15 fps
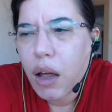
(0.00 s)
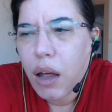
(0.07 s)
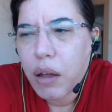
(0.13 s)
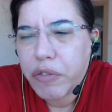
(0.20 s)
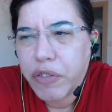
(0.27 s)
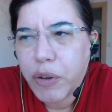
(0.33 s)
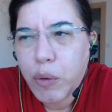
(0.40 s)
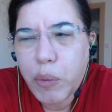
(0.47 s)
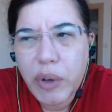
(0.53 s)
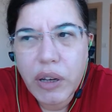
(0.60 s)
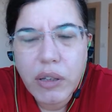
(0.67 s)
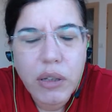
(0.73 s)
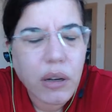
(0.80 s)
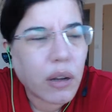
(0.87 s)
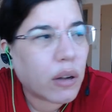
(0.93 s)
A few
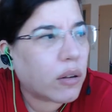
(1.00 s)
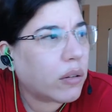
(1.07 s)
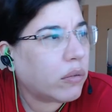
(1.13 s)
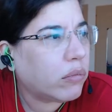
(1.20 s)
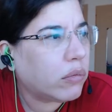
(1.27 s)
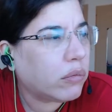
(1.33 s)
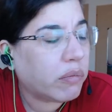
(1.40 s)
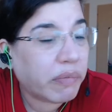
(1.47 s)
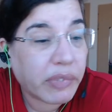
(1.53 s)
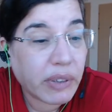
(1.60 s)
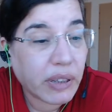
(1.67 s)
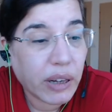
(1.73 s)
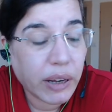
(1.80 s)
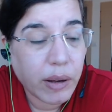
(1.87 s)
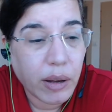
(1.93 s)
weeks ago,
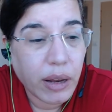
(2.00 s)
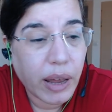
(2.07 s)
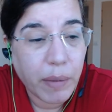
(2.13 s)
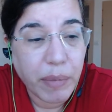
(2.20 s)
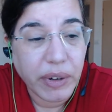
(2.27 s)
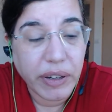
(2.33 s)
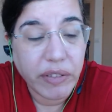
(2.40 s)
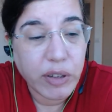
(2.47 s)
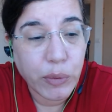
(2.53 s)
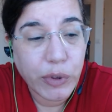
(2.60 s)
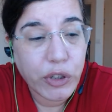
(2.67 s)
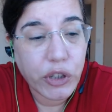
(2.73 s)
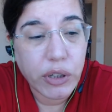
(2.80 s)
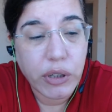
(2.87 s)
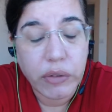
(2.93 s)
can't believe it was
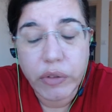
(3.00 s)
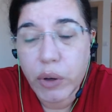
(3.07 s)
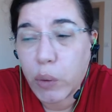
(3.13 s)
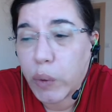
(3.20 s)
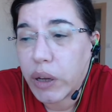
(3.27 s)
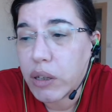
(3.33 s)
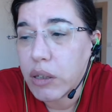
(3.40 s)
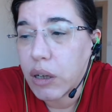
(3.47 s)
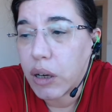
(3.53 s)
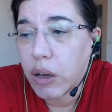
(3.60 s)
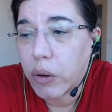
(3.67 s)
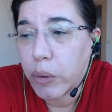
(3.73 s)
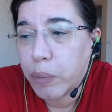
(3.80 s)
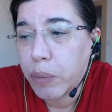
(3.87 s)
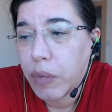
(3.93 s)
just a few weeks
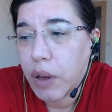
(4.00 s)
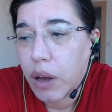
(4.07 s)
ago.